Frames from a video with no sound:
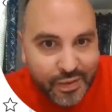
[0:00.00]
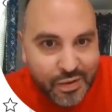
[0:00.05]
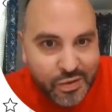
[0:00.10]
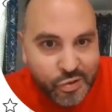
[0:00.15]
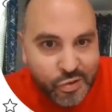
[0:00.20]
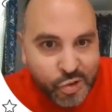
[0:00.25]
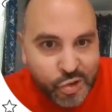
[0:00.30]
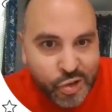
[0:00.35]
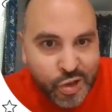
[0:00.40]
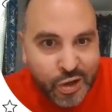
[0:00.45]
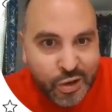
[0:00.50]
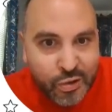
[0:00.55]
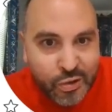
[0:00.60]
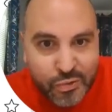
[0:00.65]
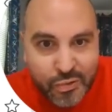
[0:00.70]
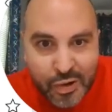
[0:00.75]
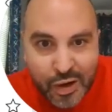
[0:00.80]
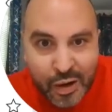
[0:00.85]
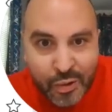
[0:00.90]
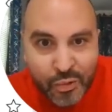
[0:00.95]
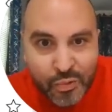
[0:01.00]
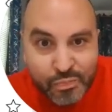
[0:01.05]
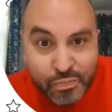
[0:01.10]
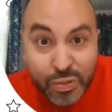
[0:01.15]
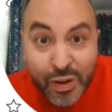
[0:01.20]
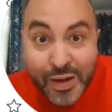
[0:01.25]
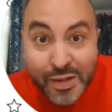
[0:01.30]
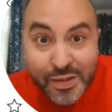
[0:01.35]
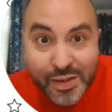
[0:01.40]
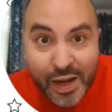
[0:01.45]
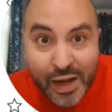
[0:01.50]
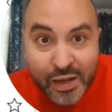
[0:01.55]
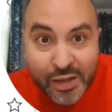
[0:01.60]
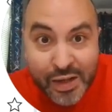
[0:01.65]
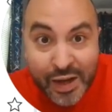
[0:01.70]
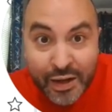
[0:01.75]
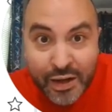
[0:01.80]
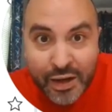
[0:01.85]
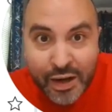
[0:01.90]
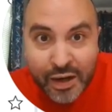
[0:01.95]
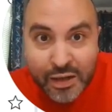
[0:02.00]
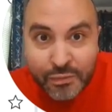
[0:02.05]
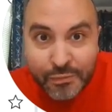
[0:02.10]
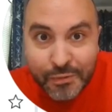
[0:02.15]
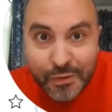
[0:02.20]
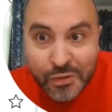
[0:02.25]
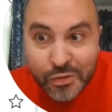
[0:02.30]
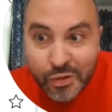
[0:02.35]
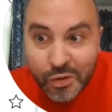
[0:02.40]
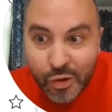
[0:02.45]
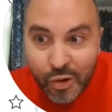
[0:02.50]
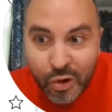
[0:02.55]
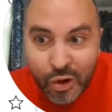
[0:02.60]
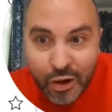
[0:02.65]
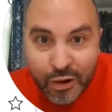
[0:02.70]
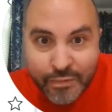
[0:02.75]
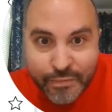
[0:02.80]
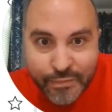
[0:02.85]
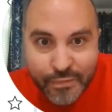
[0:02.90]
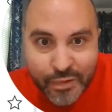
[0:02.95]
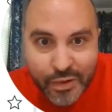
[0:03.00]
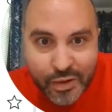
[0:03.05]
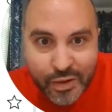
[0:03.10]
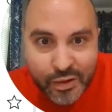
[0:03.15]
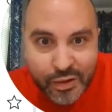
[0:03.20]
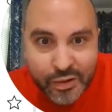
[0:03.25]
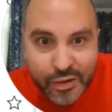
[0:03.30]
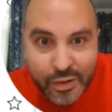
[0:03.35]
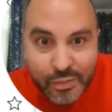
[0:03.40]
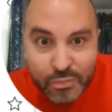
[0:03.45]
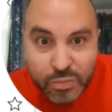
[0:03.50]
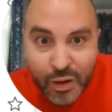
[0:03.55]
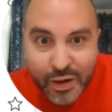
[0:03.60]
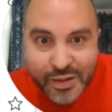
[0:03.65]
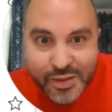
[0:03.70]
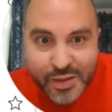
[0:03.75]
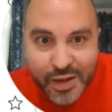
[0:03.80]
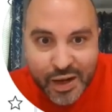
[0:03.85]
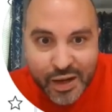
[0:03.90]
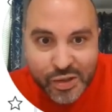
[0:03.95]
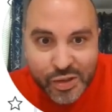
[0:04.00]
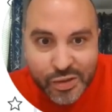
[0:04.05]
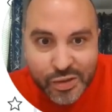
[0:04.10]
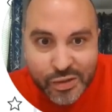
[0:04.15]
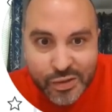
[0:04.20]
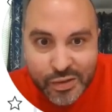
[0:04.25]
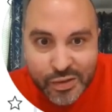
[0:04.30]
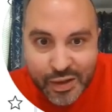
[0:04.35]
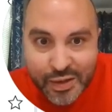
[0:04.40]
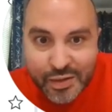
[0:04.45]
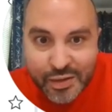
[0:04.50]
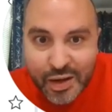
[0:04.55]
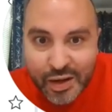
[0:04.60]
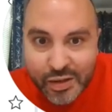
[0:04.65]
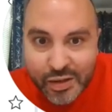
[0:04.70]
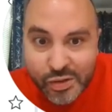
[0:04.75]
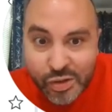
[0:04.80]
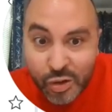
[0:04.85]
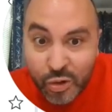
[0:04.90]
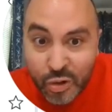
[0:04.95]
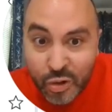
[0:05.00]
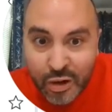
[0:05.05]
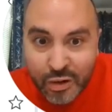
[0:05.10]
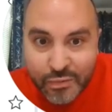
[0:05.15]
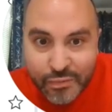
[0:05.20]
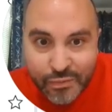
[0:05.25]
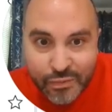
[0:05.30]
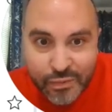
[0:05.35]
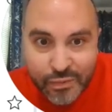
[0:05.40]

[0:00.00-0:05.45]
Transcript: So price act ADX filter off, price action index off,